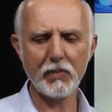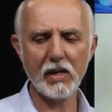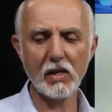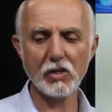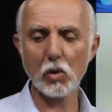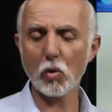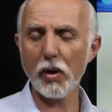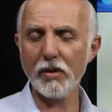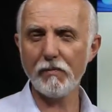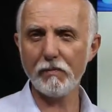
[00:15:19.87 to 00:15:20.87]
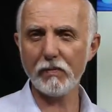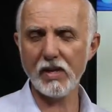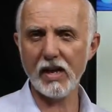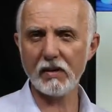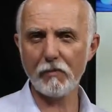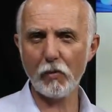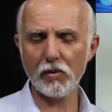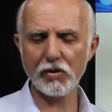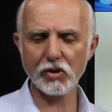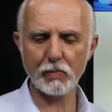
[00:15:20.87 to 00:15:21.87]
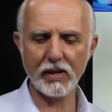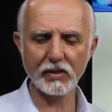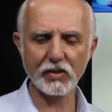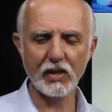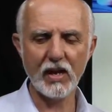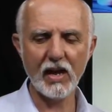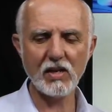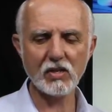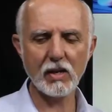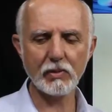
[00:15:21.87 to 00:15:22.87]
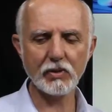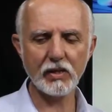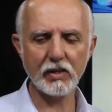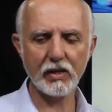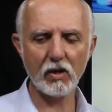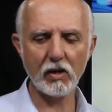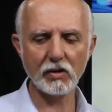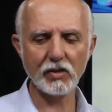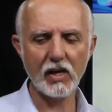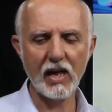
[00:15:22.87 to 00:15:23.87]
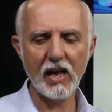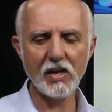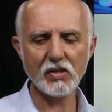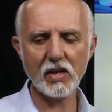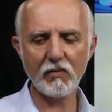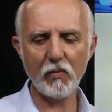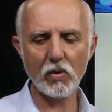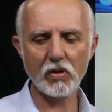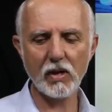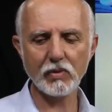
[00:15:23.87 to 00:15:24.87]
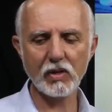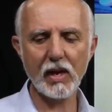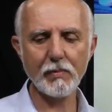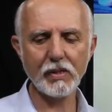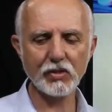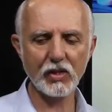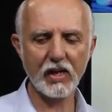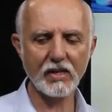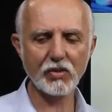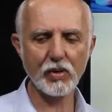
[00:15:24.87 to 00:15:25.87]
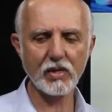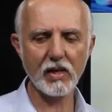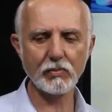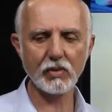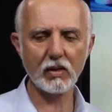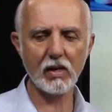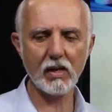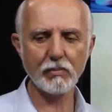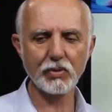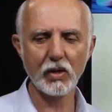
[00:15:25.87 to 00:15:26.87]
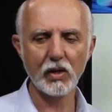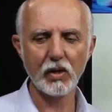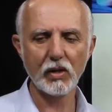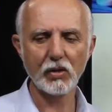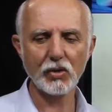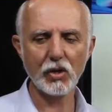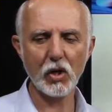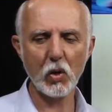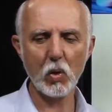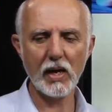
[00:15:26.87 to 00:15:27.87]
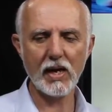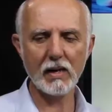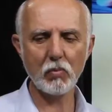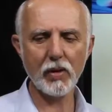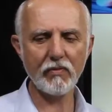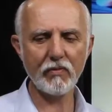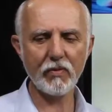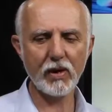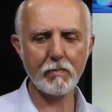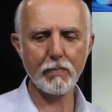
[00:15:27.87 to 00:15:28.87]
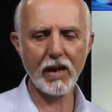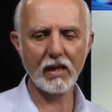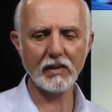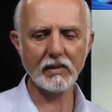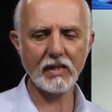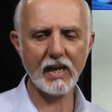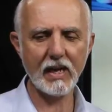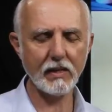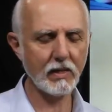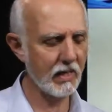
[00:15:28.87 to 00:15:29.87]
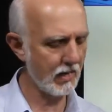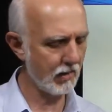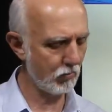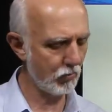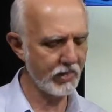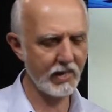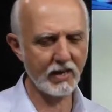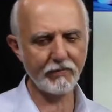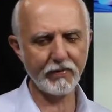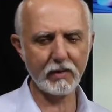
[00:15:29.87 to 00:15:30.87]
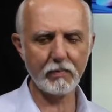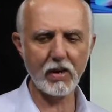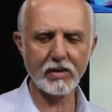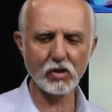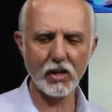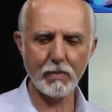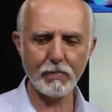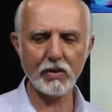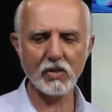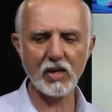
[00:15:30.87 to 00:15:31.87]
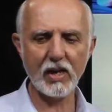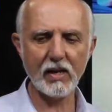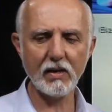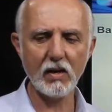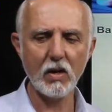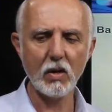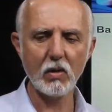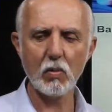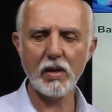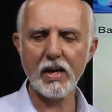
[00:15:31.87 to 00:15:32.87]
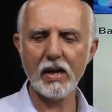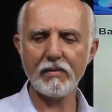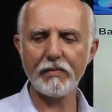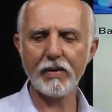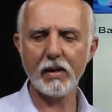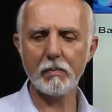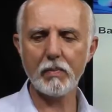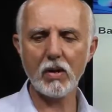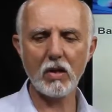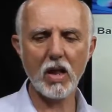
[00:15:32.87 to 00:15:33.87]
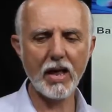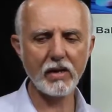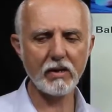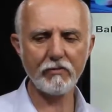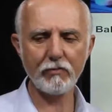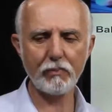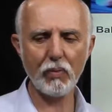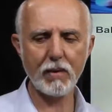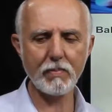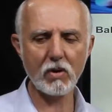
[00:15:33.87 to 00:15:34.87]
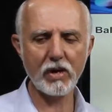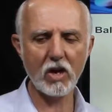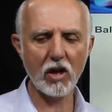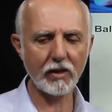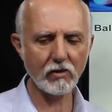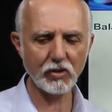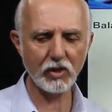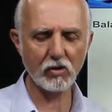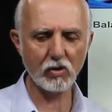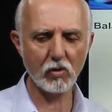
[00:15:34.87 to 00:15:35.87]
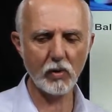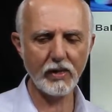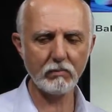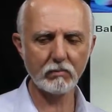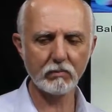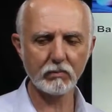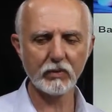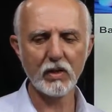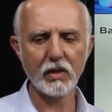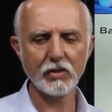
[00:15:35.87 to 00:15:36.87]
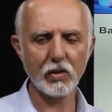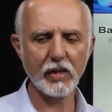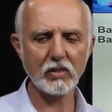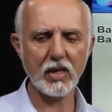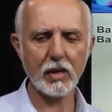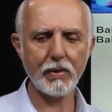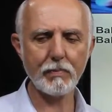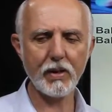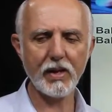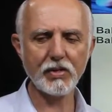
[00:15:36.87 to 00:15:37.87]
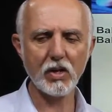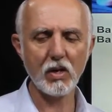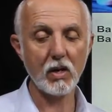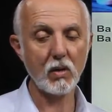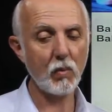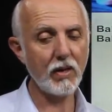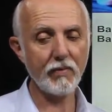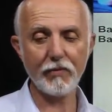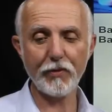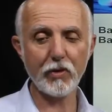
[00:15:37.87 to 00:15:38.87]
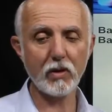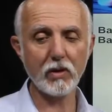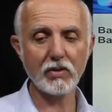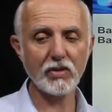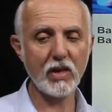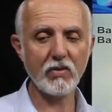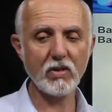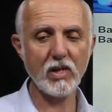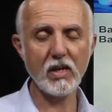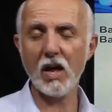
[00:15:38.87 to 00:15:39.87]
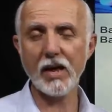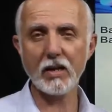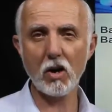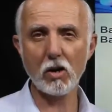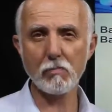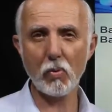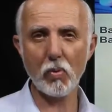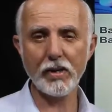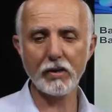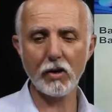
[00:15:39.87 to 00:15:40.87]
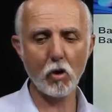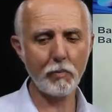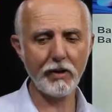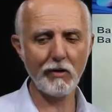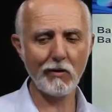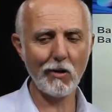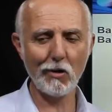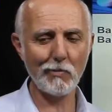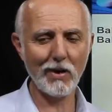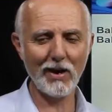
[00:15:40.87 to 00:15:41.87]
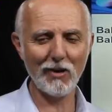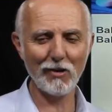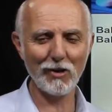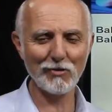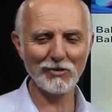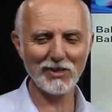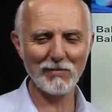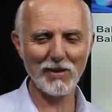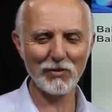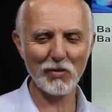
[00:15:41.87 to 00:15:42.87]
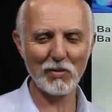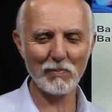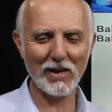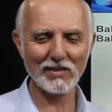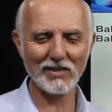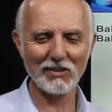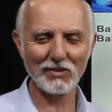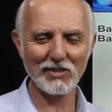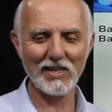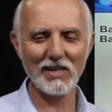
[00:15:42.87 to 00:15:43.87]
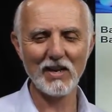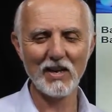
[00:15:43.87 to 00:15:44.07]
So queen 10, 4th in spades, ace double 10 in hearts, ace king 4 times in diamonds, and ace 3 times in clubs. So we have a very balanced hand. We have nice shape in this hand. We have a lot of primary honors here, don't we? So that's got to be a plus. We have a full 17 high card point opener, all by our lonesome, even though we're in pass out seat.